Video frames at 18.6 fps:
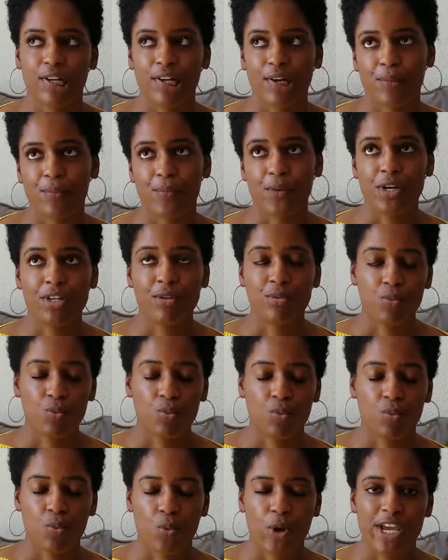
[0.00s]
one
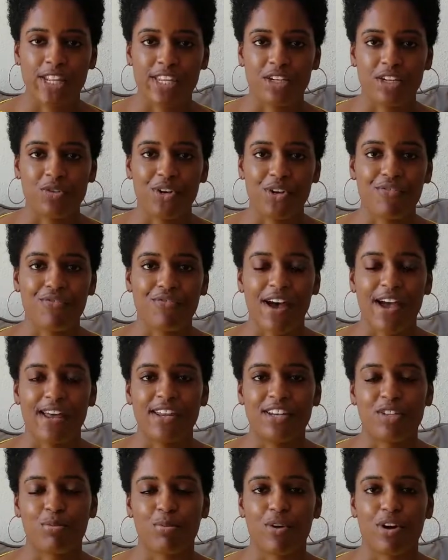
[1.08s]
way that you can find
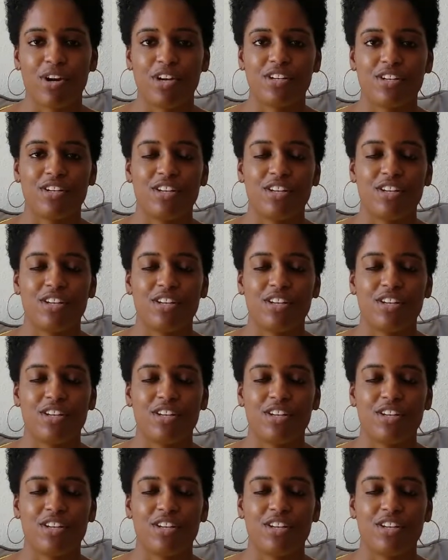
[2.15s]
inspiration